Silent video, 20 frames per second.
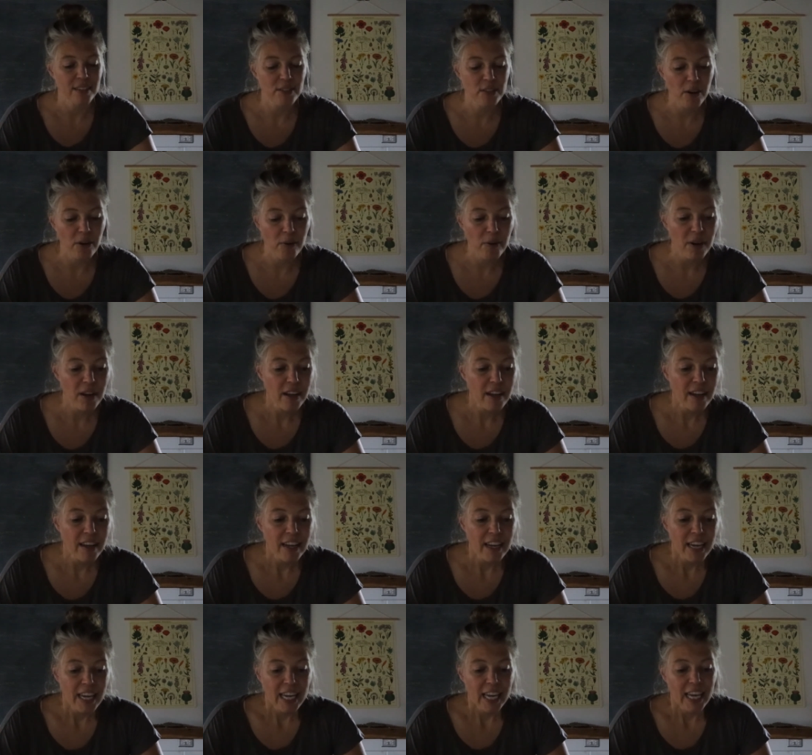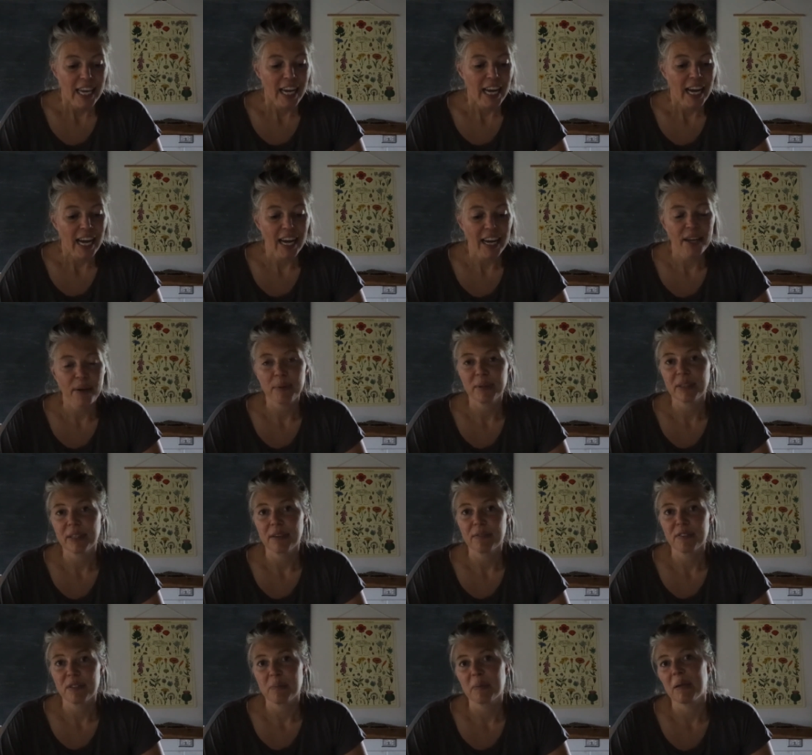So I would
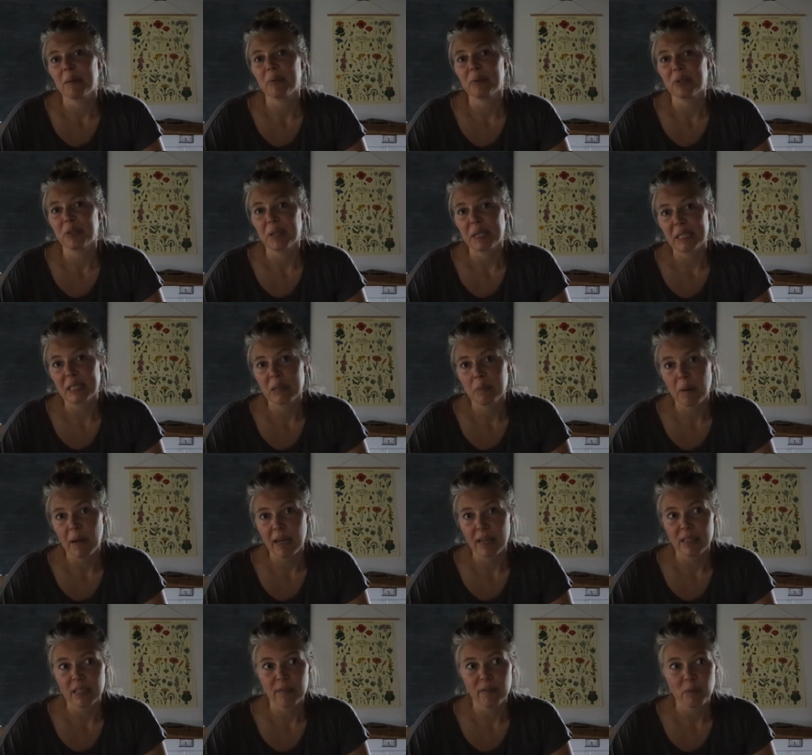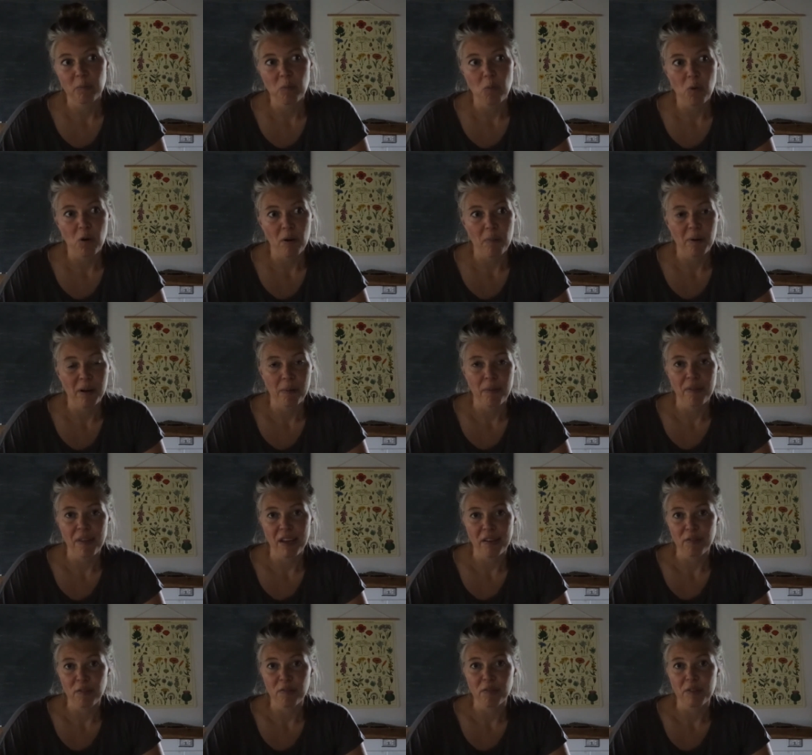love to be able to expand even
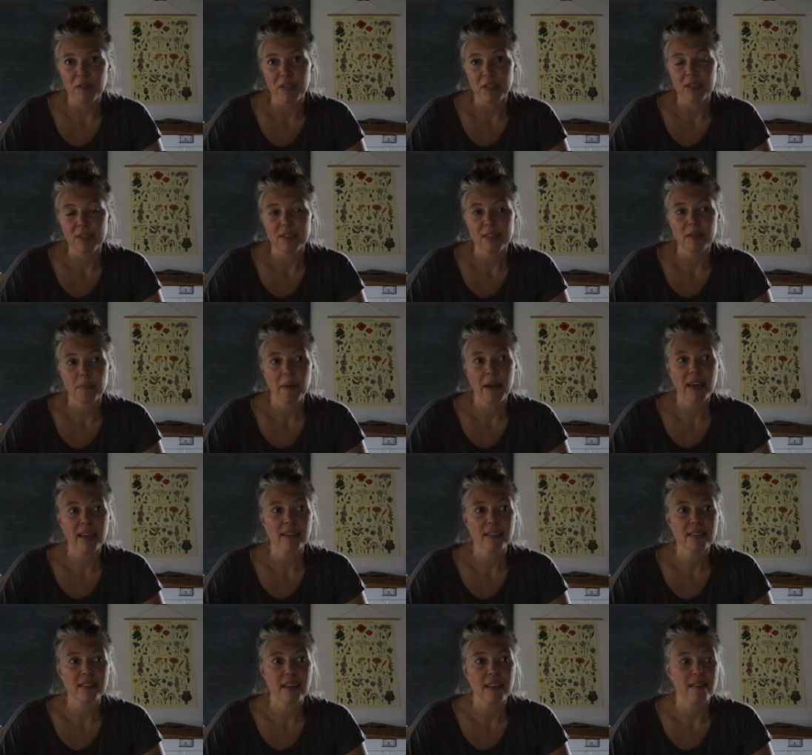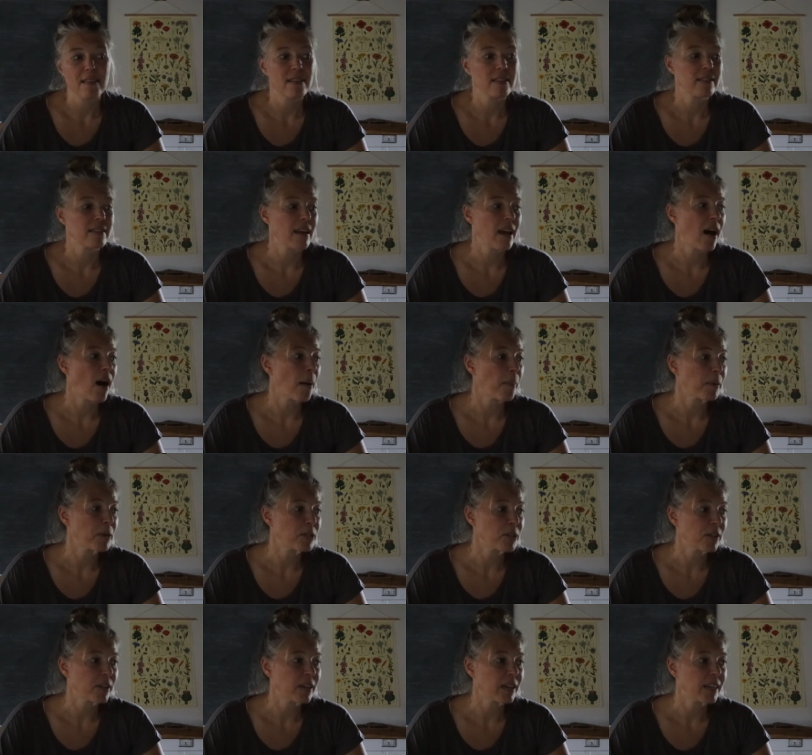thankful for this space and this
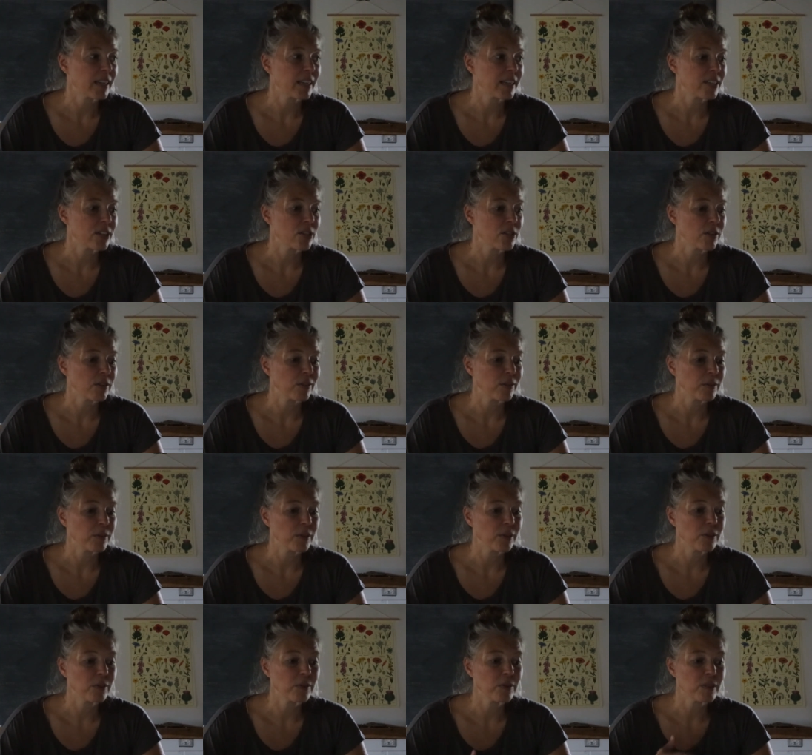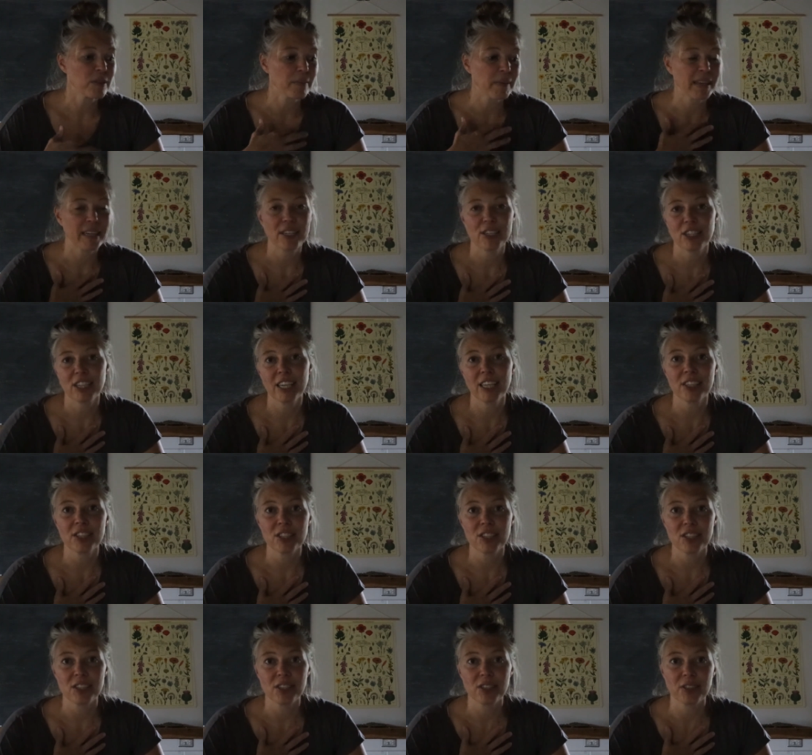opportunity to use my
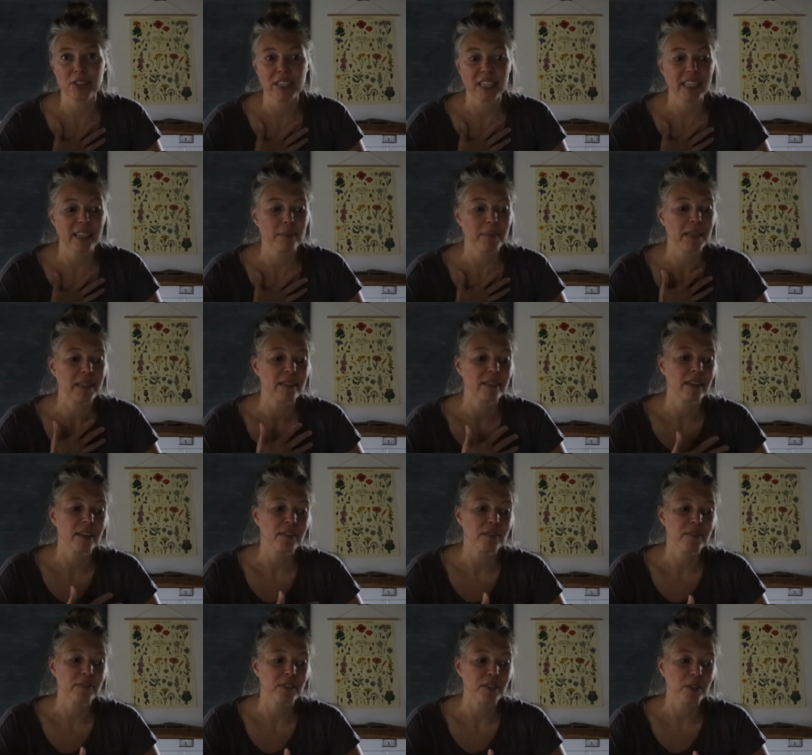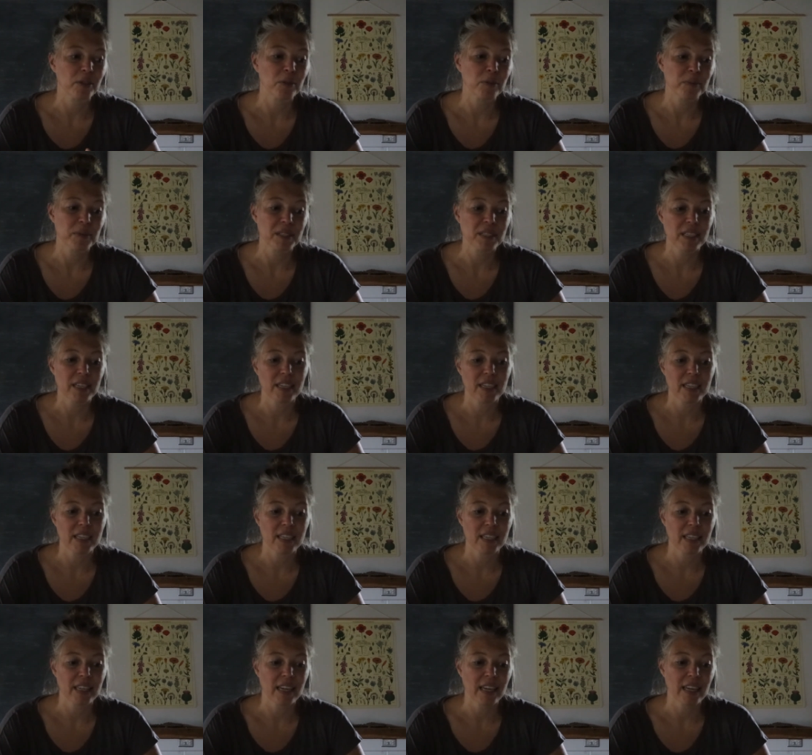education degree and my love for
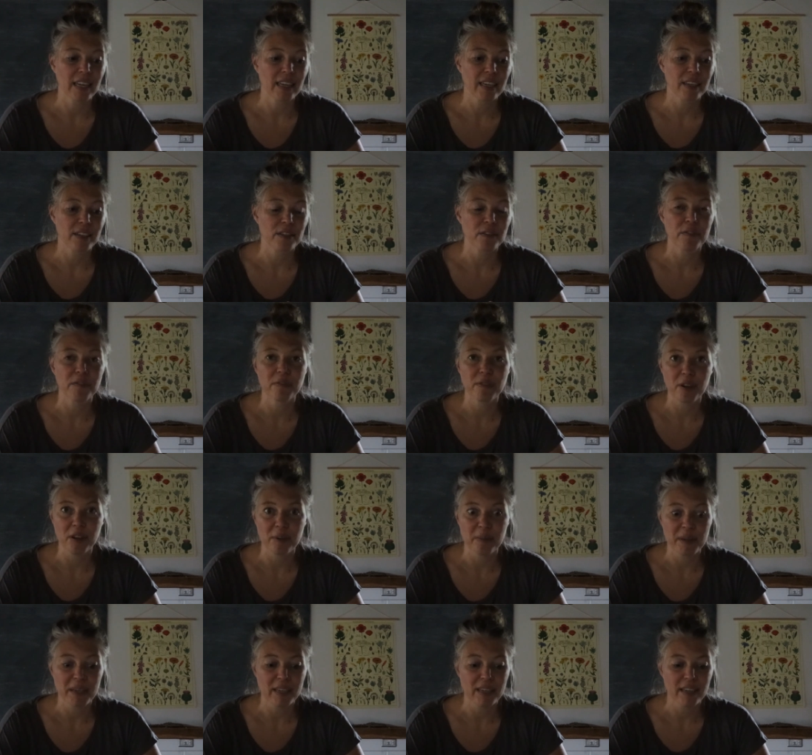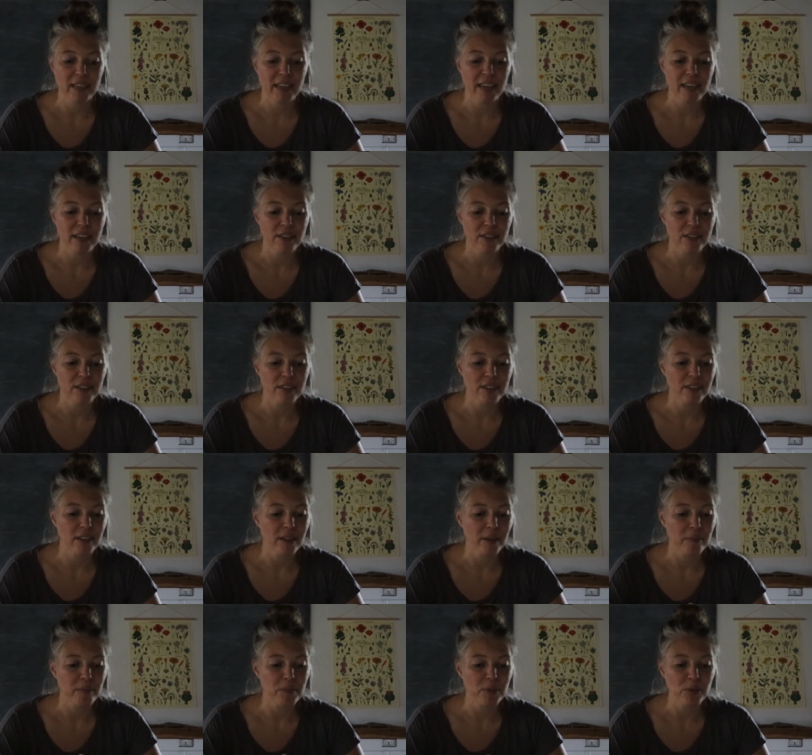homesteading and farming and
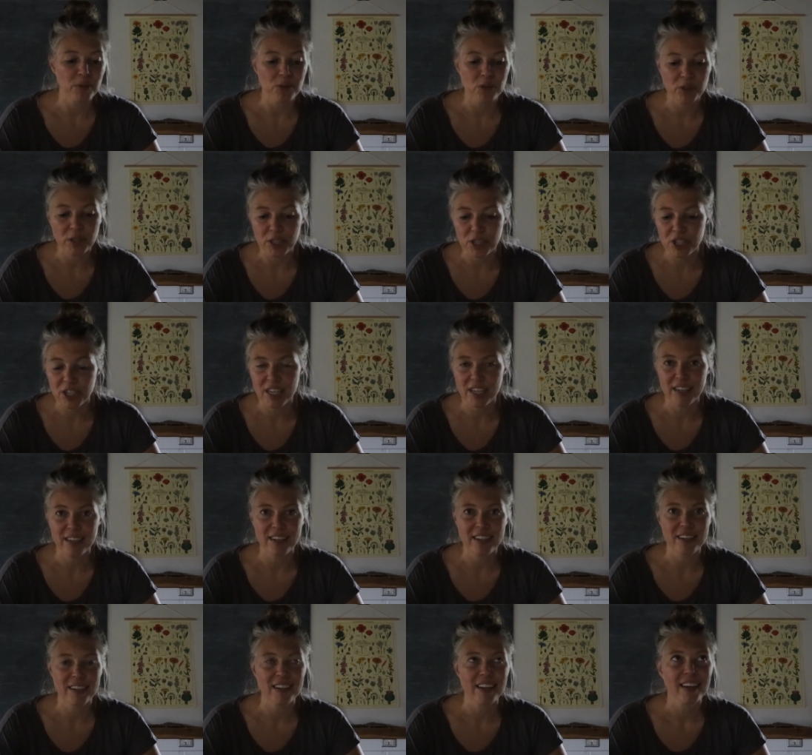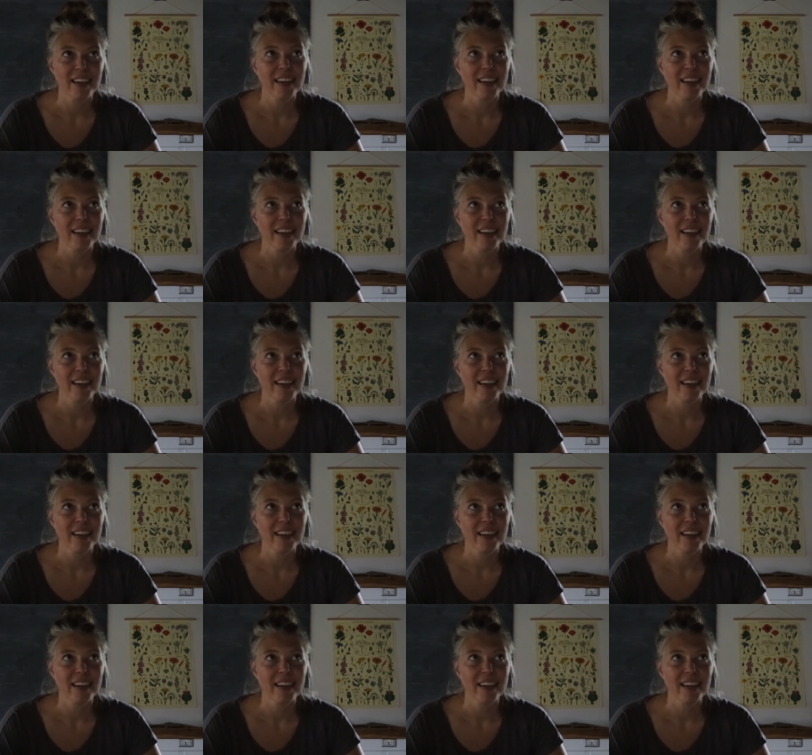um, nutrition and